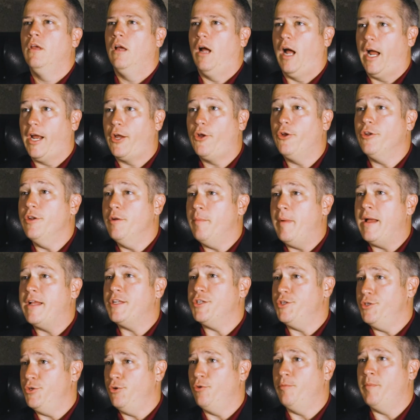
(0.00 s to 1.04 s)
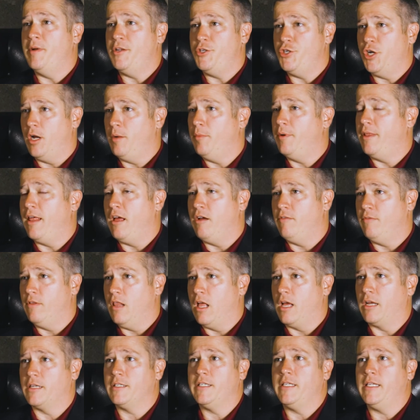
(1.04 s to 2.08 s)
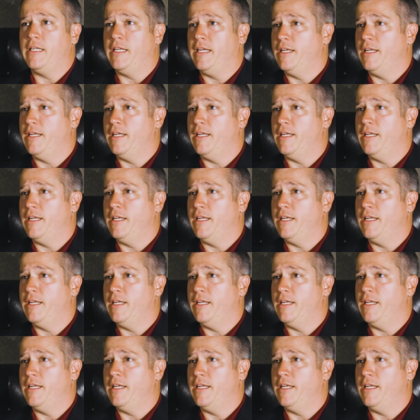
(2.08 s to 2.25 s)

I couldn't imagine doing my job without Veloxy.